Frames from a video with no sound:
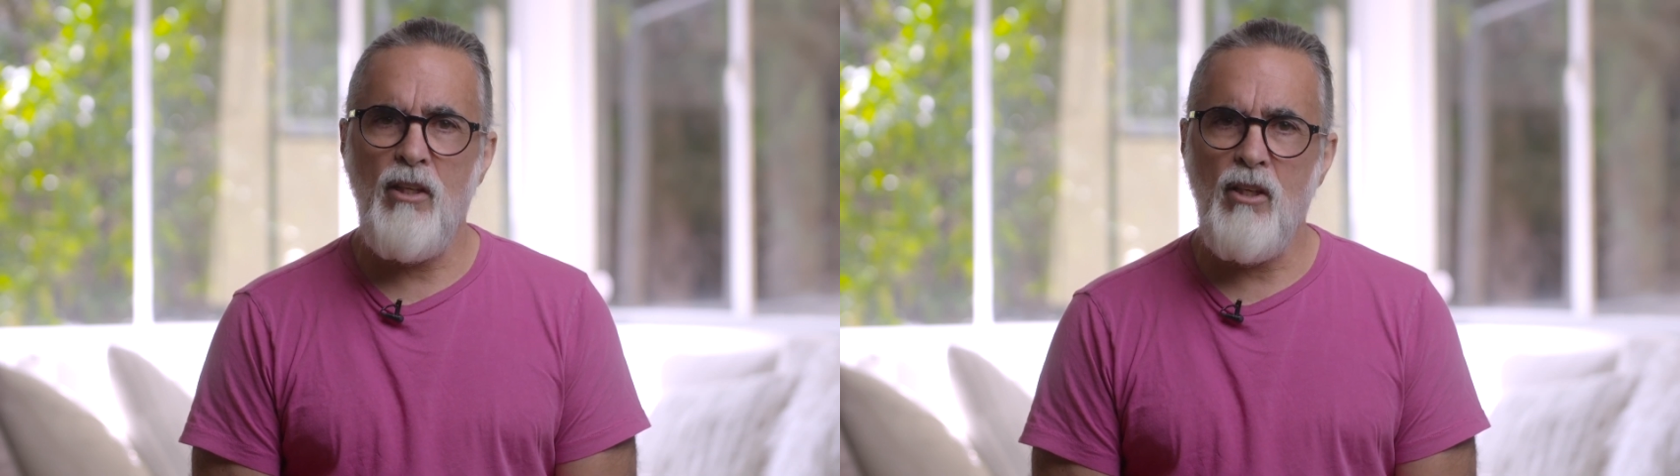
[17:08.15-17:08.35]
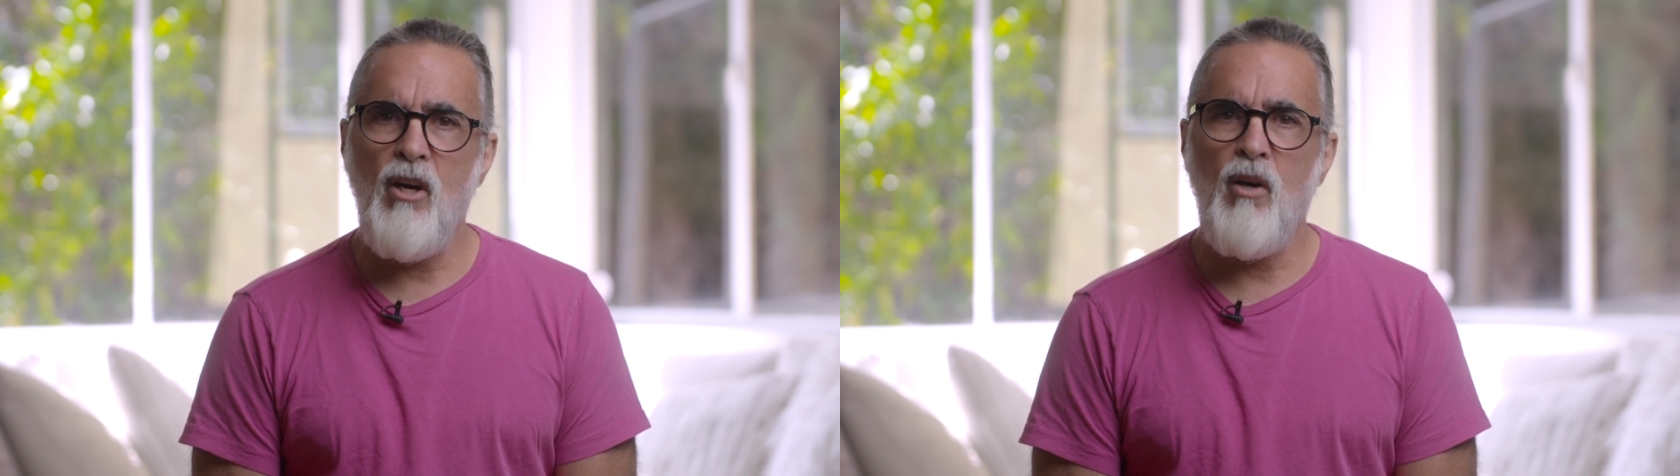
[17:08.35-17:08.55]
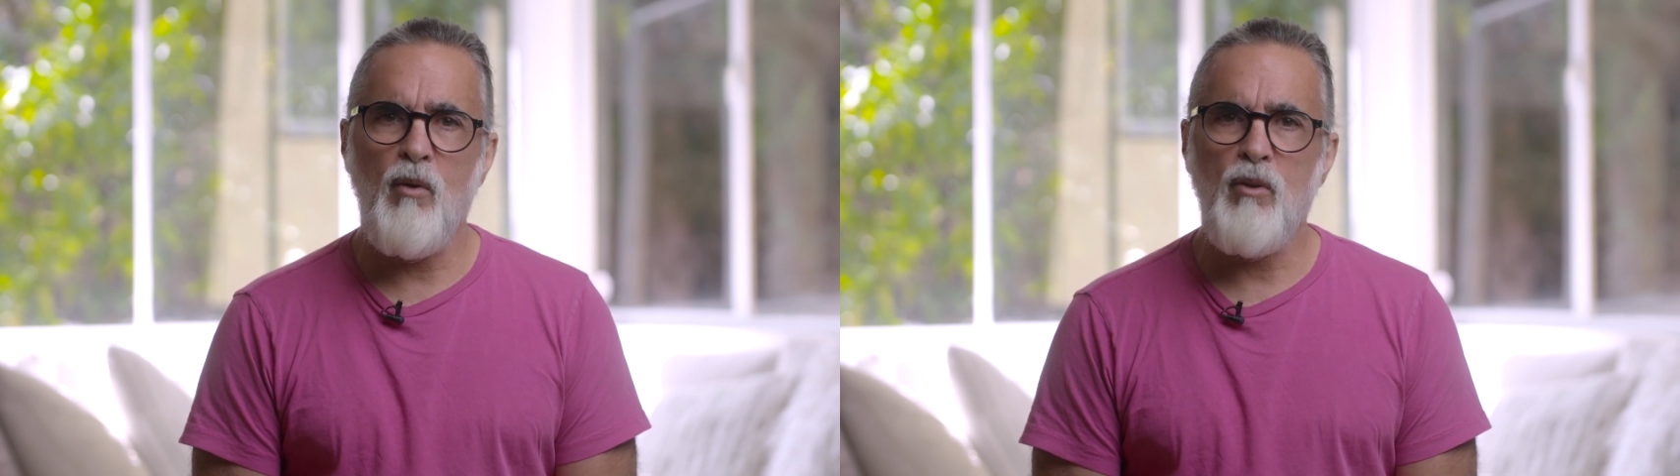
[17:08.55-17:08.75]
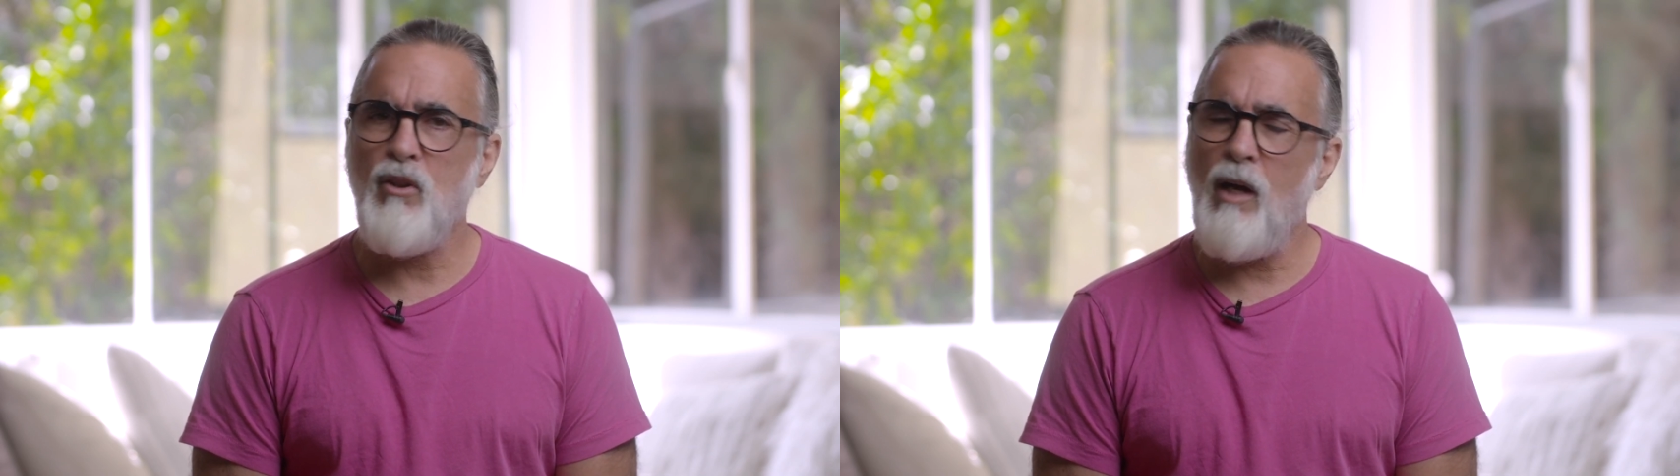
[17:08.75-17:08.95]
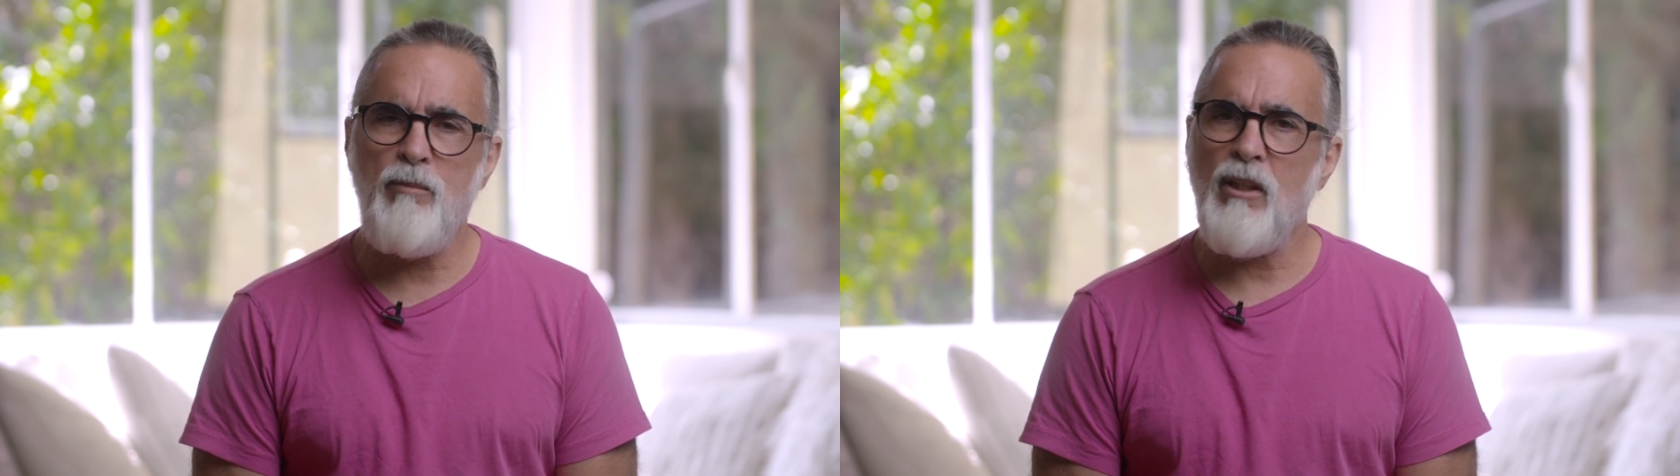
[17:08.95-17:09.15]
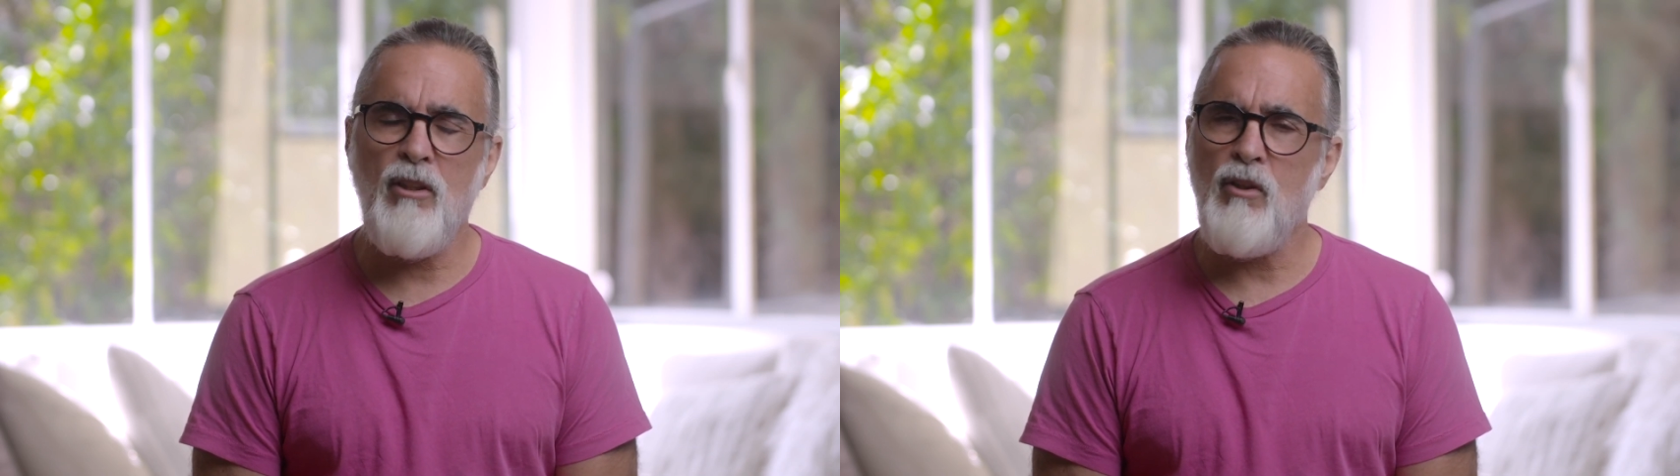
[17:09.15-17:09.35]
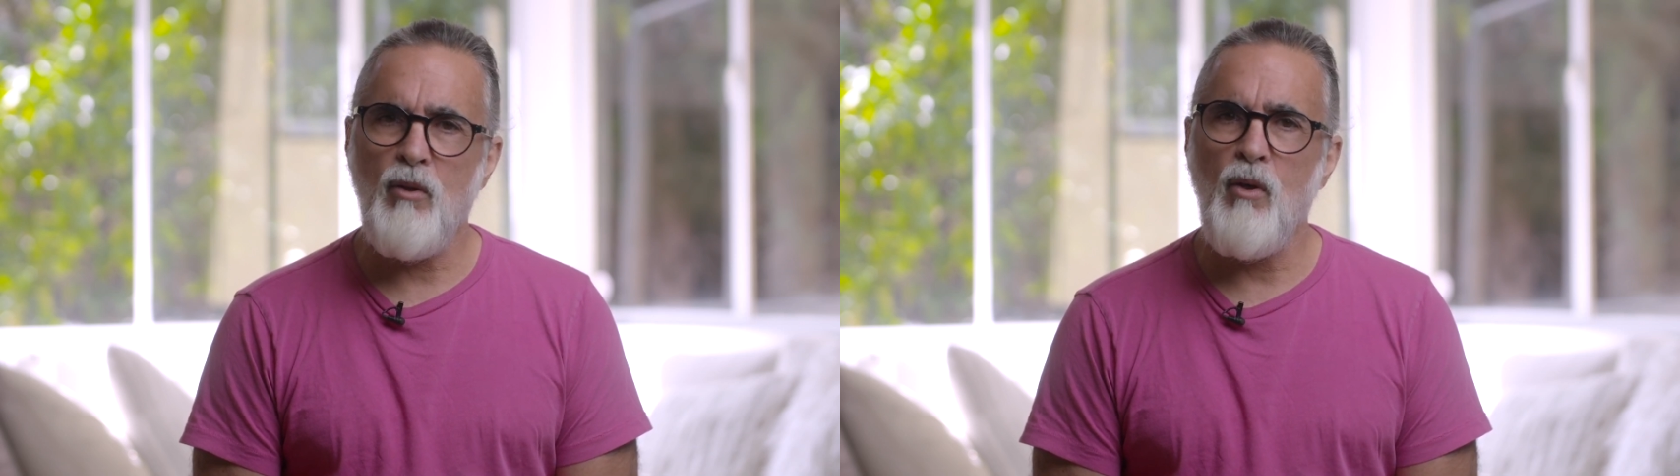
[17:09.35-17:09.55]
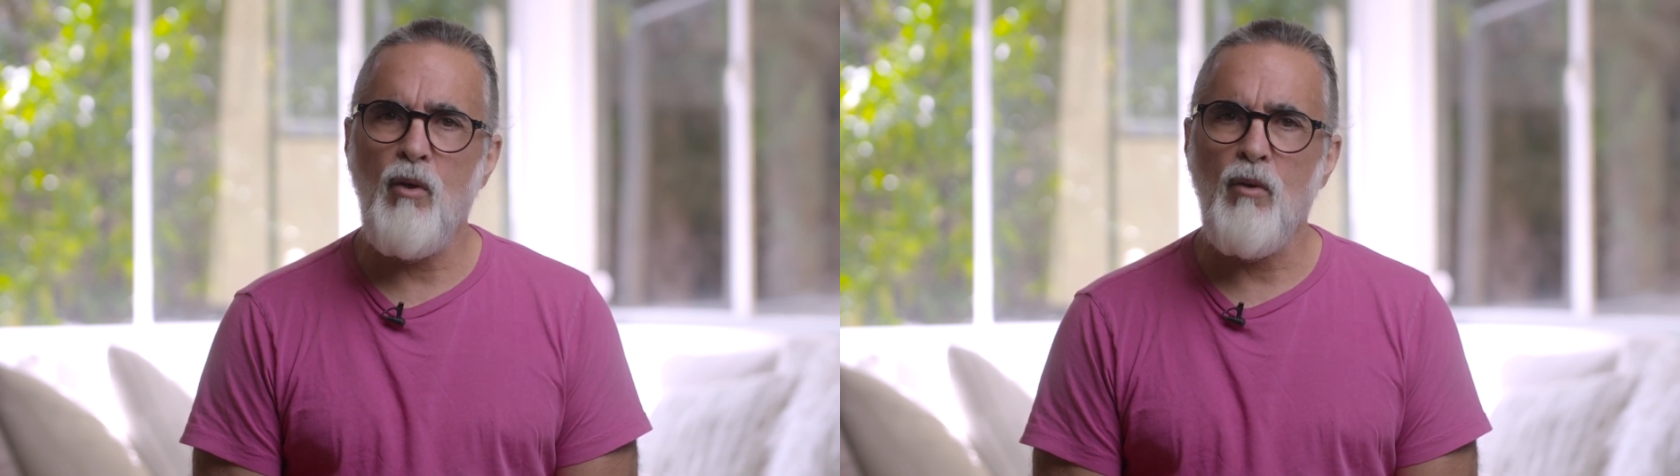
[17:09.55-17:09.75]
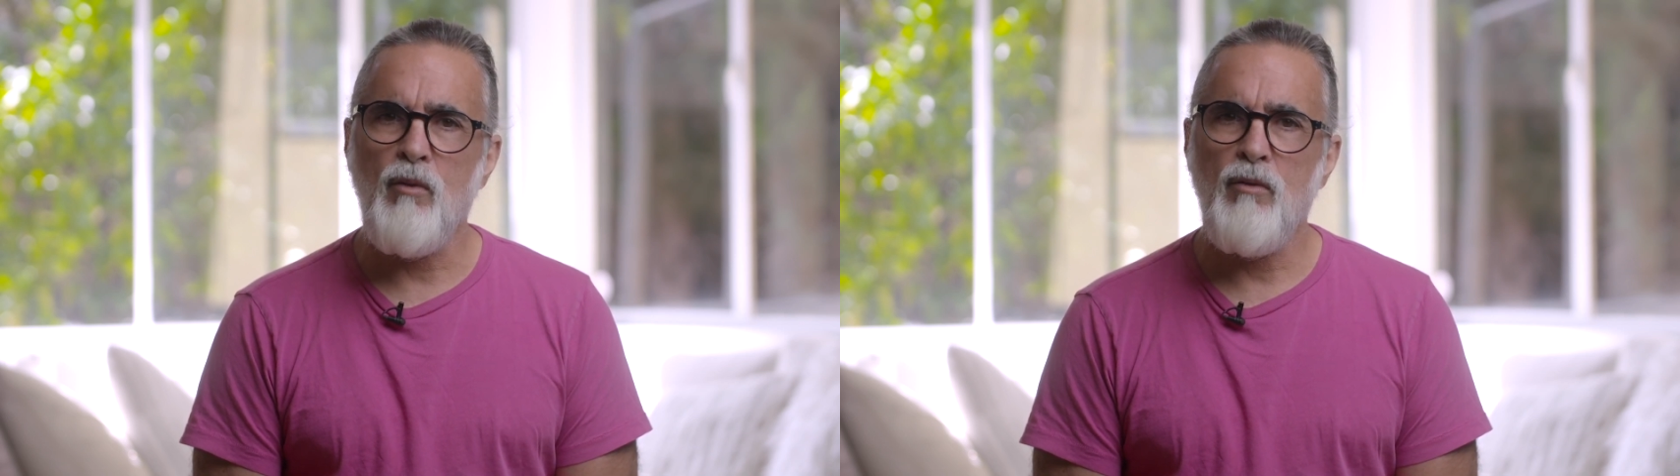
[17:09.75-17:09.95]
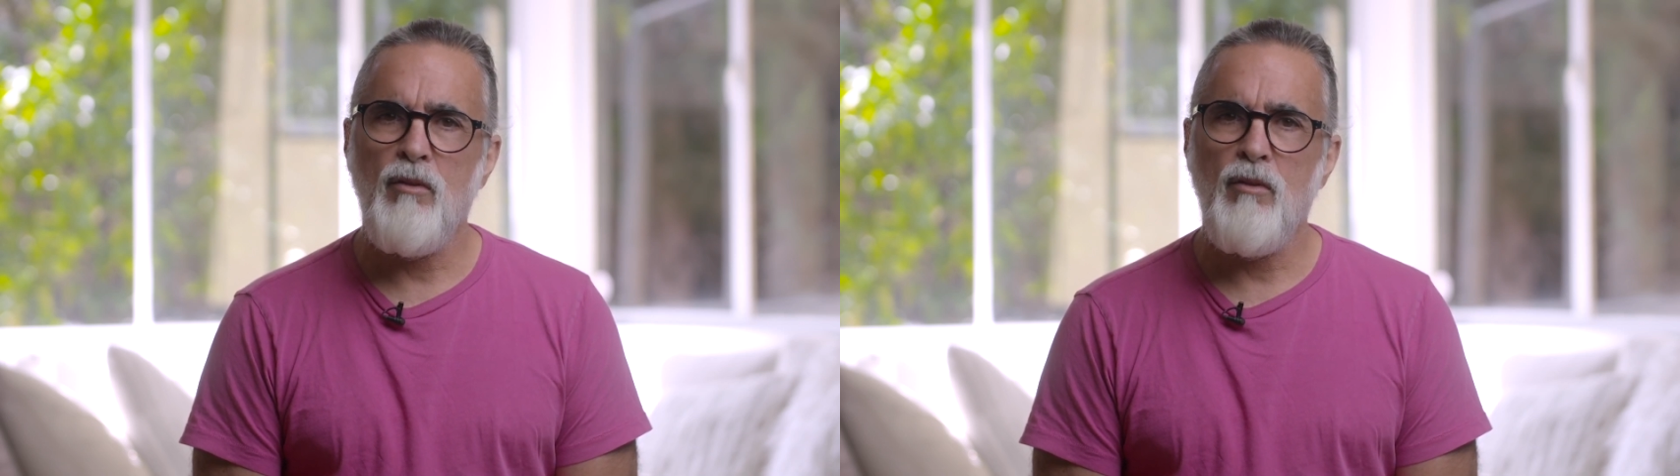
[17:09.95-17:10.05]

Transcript: it a go. Drop the control.